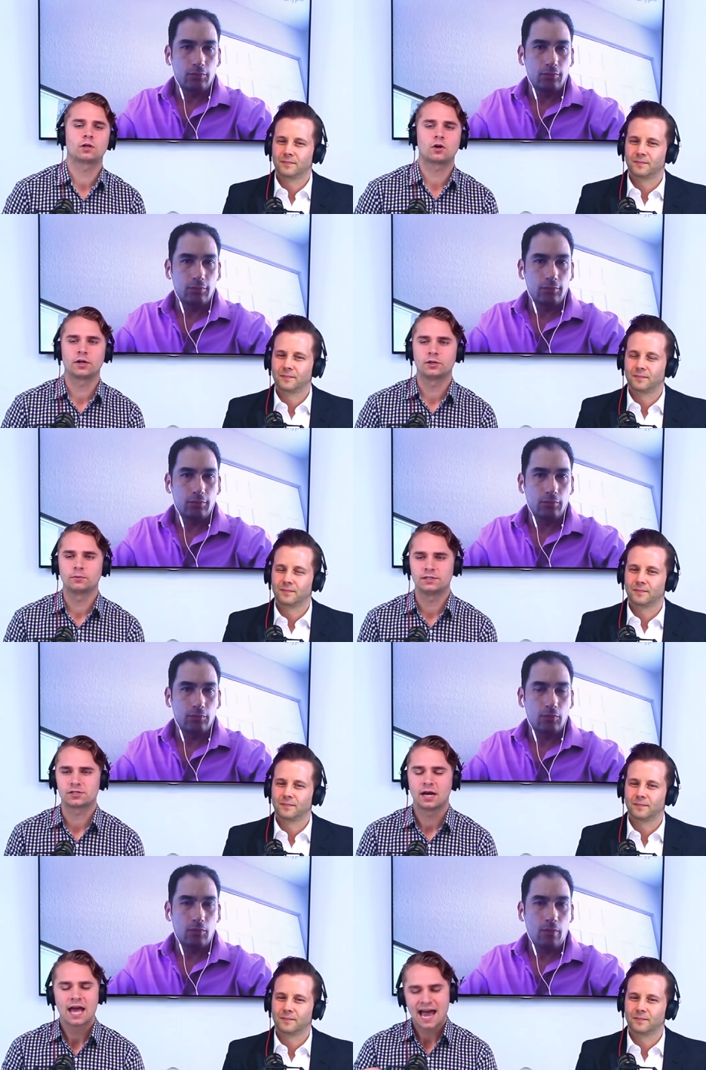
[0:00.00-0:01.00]
Speaker 1: what got you
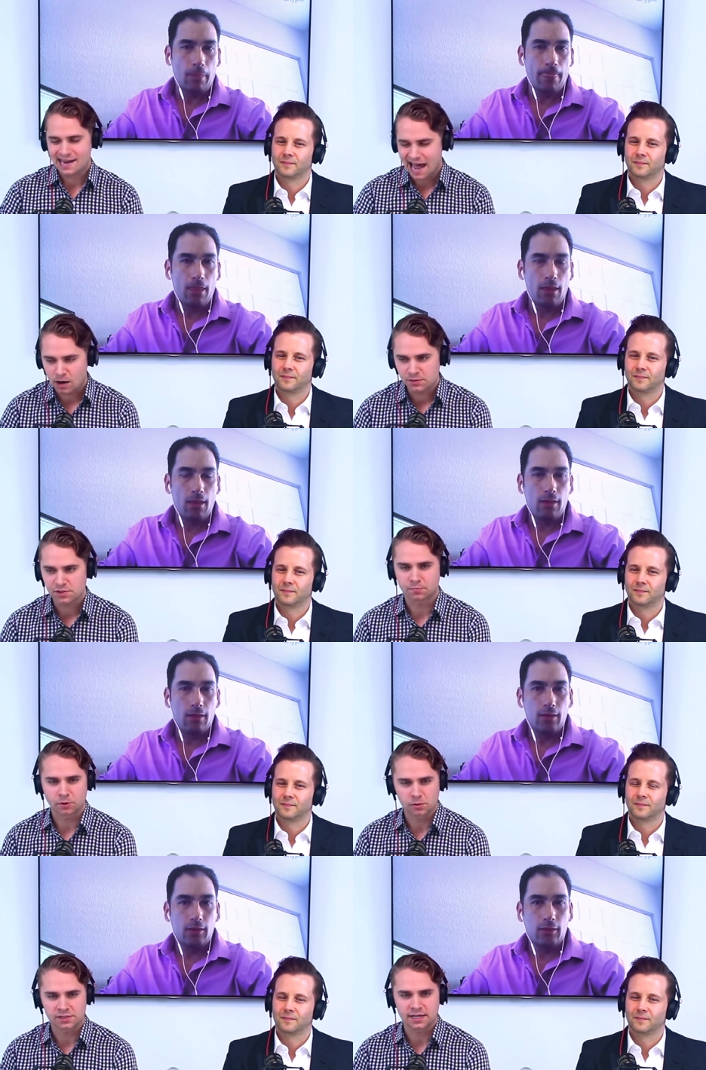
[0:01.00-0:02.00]
into, and how has the
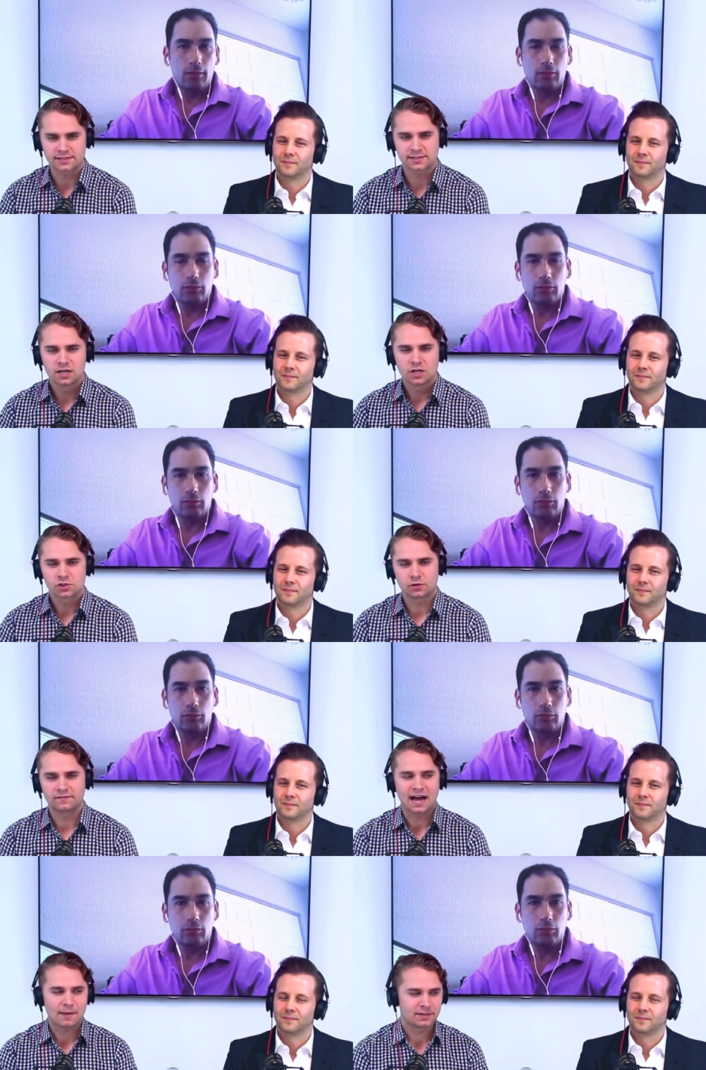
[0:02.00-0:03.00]
process
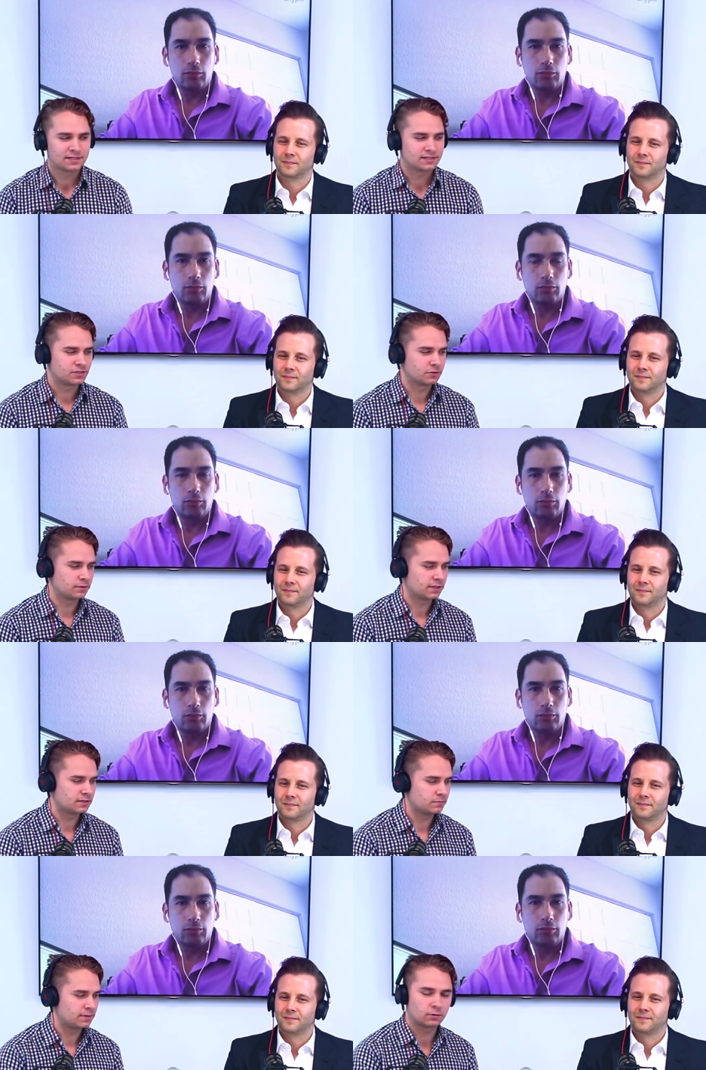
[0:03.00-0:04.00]
sort of happened into,
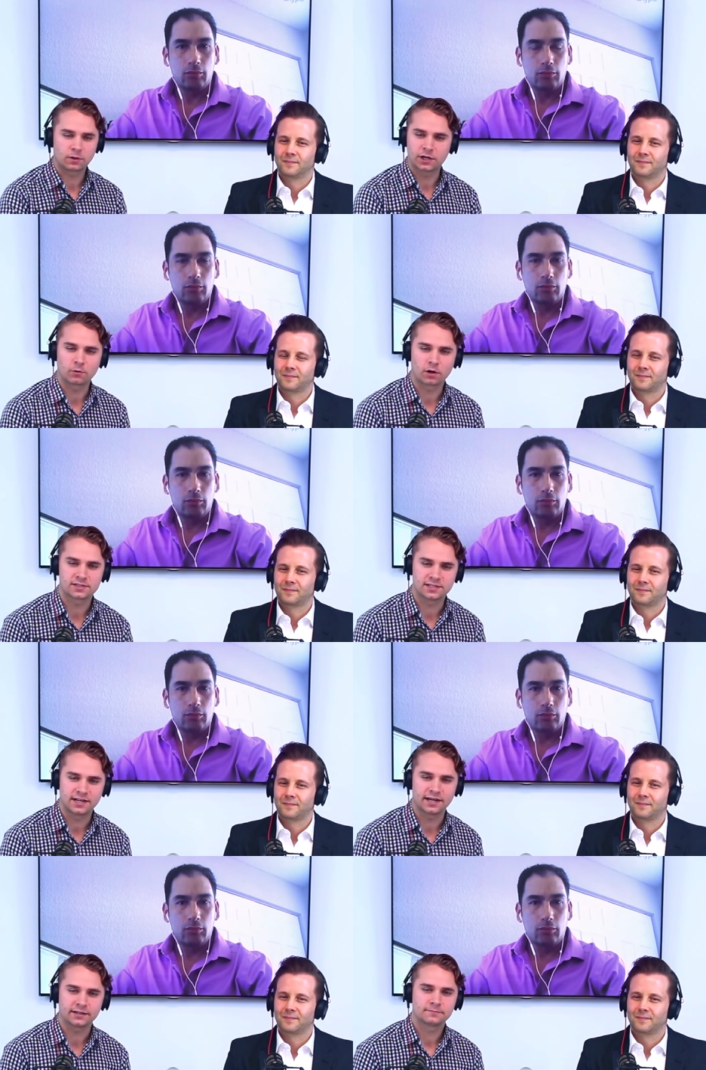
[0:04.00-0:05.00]
into being where you are
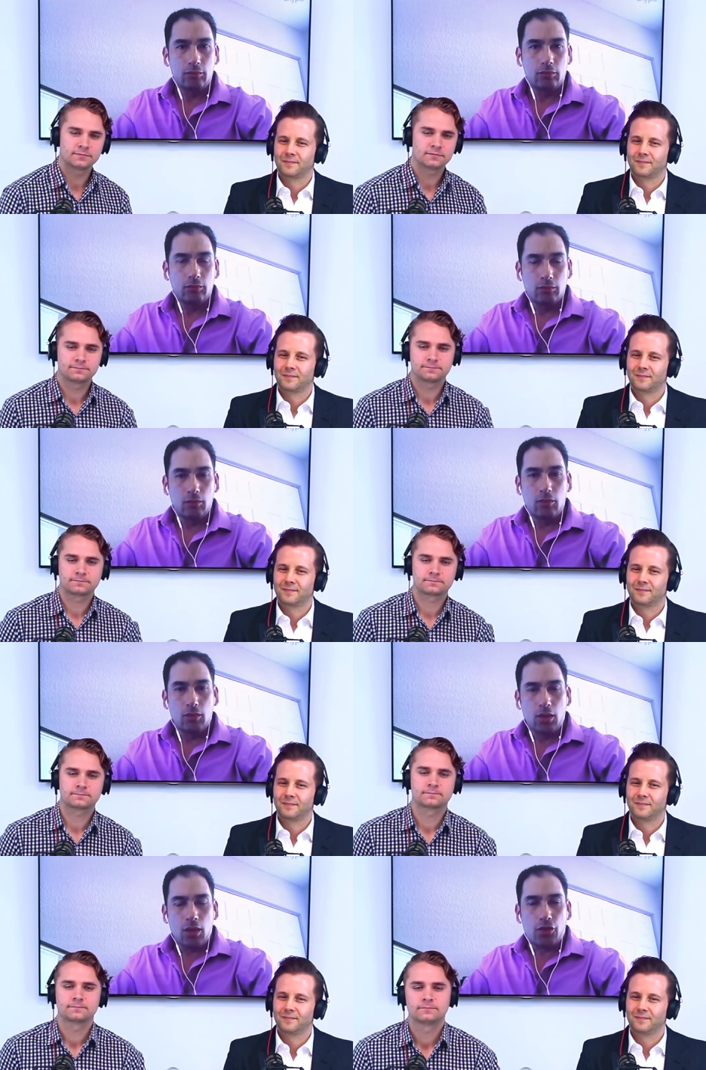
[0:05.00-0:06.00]
today?
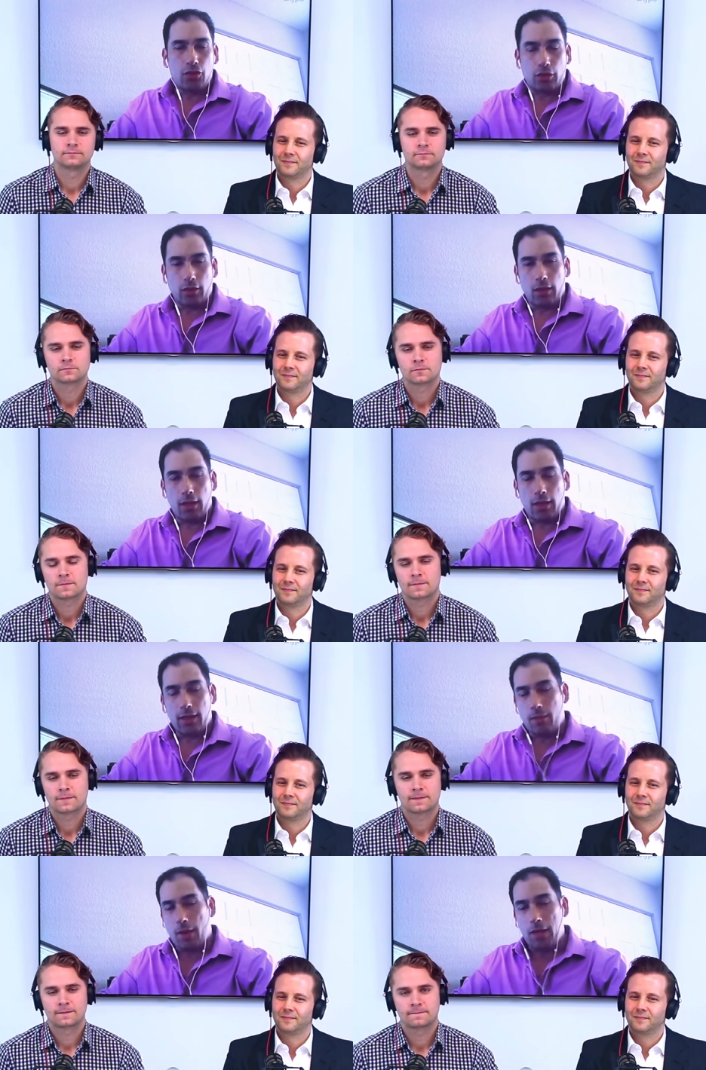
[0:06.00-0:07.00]
Speaker 2: Sure. Uh,
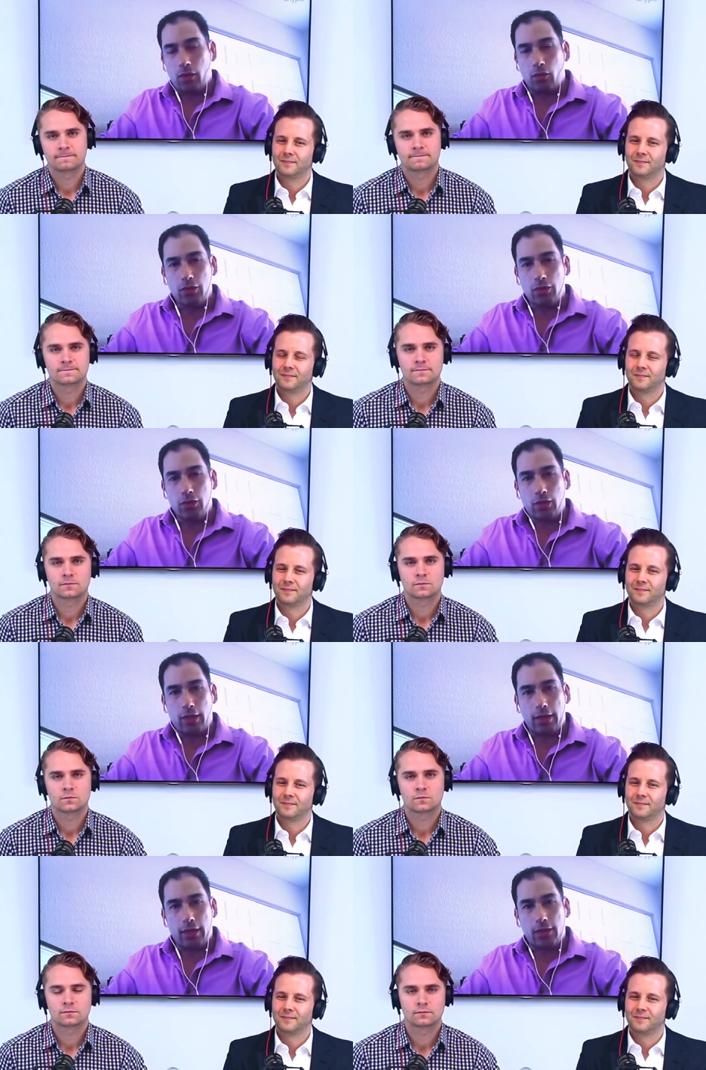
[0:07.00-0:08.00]
I mean, originally
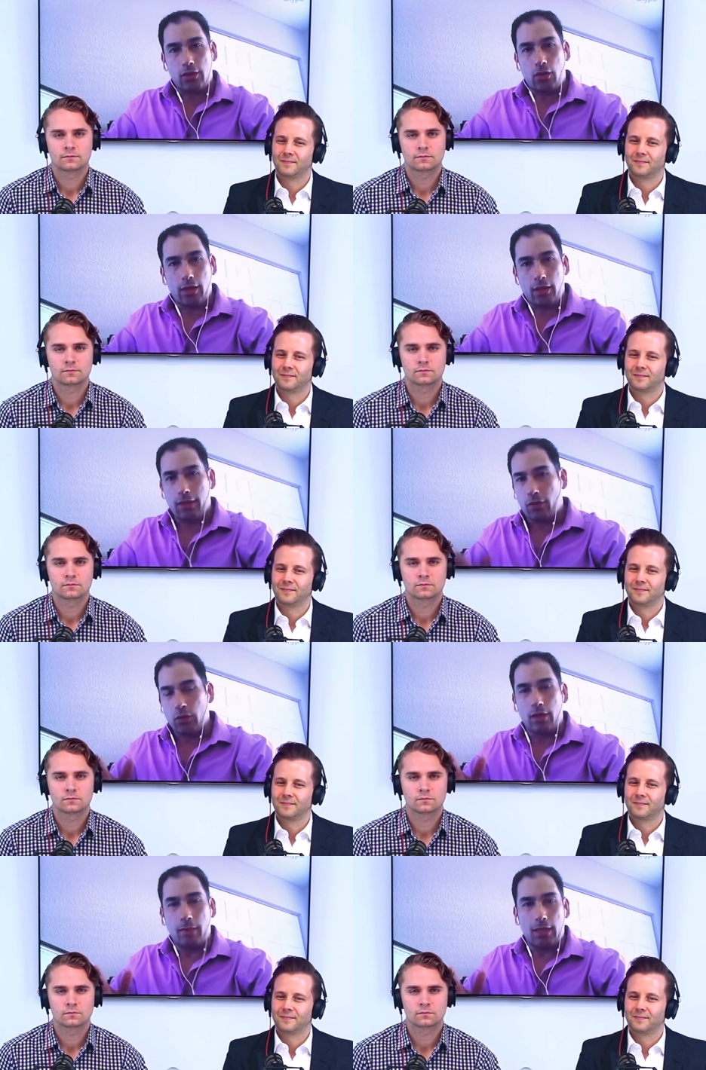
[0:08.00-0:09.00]
I started in life, I
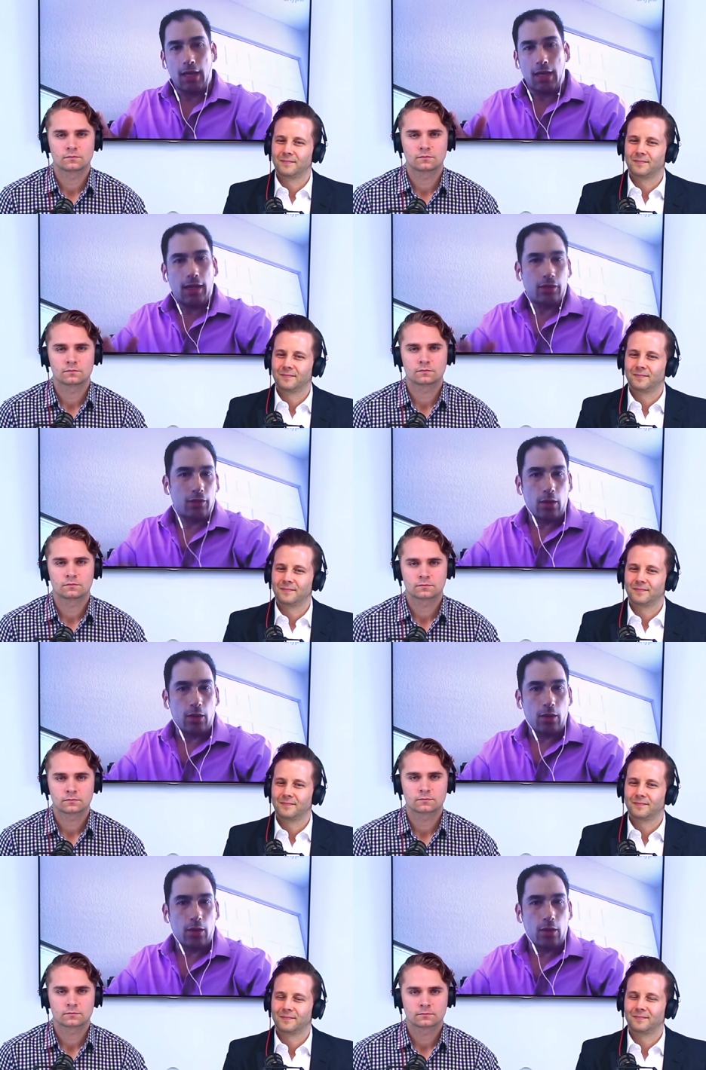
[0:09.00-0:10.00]
was going to be a doctor. That
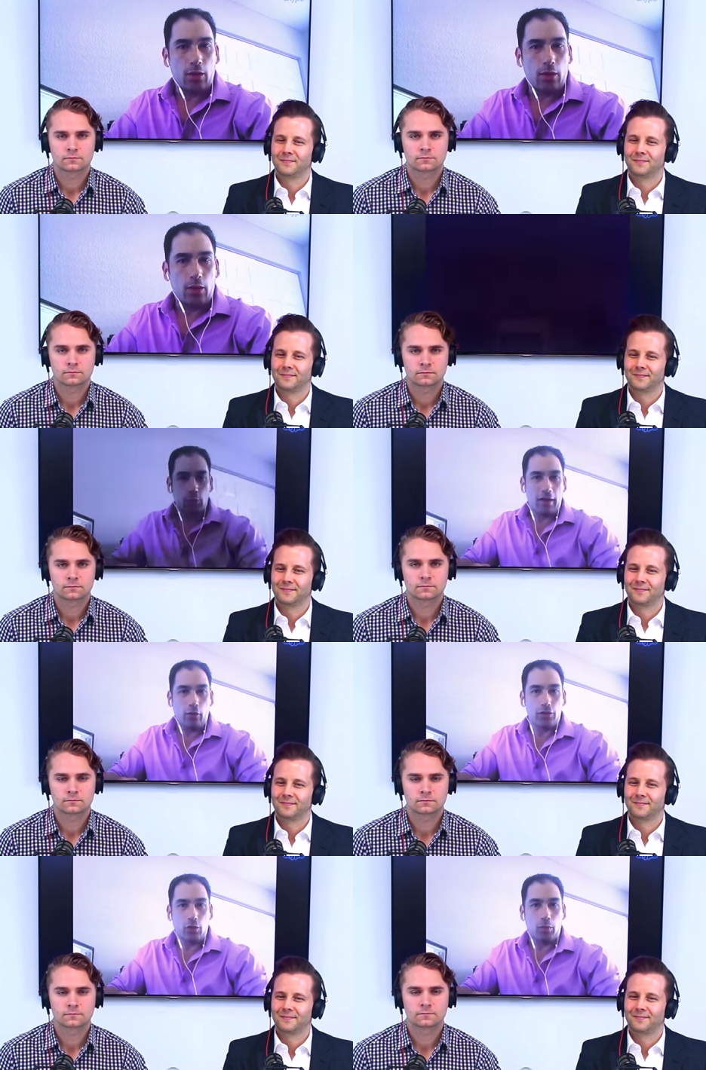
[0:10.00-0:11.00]
was my, that was my
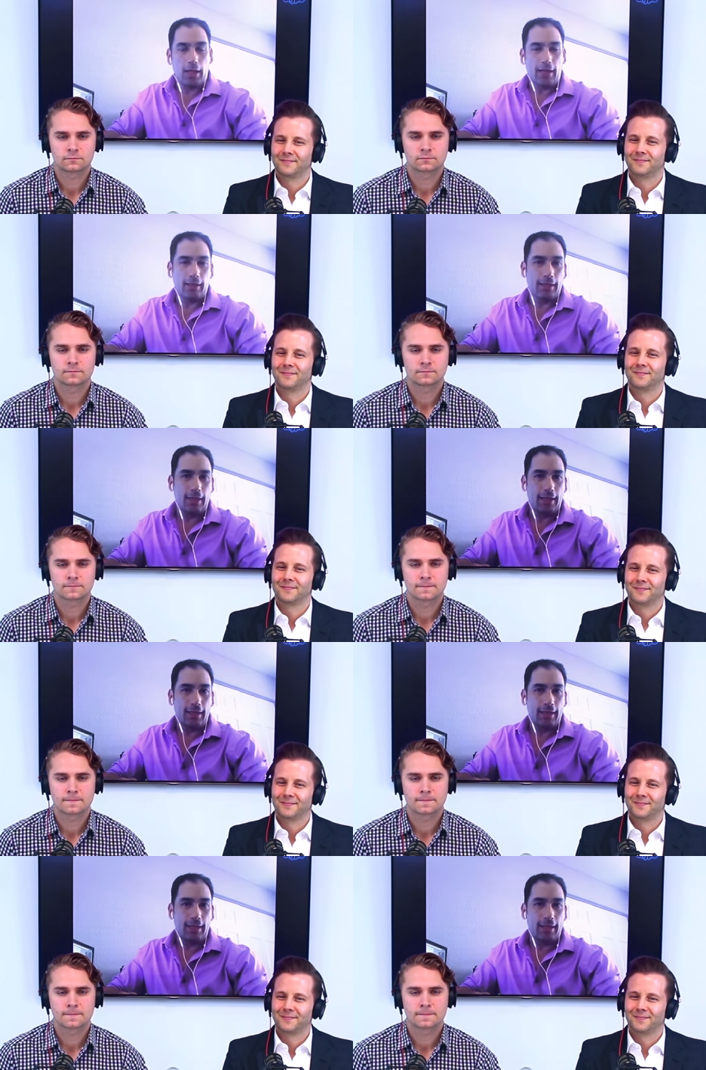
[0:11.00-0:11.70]
original plan. And